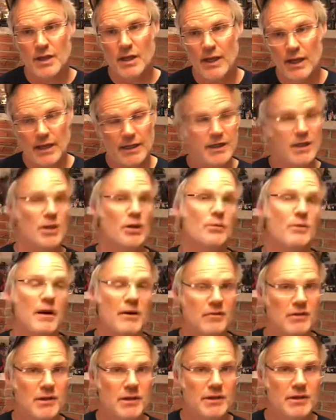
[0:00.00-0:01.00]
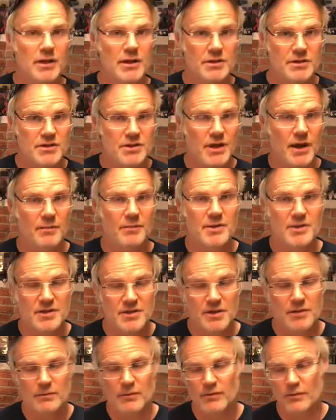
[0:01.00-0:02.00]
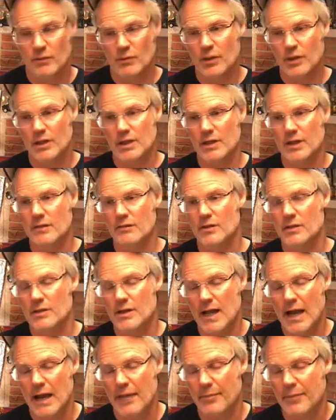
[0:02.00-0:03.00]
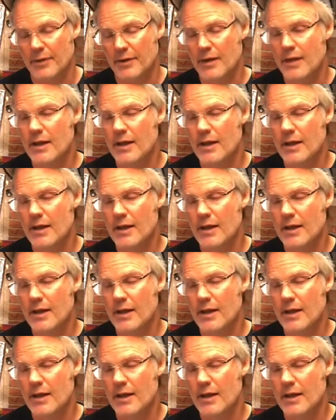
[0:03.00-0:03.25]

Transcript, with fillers: and kill Mevolent and stop this thing before it can even happen.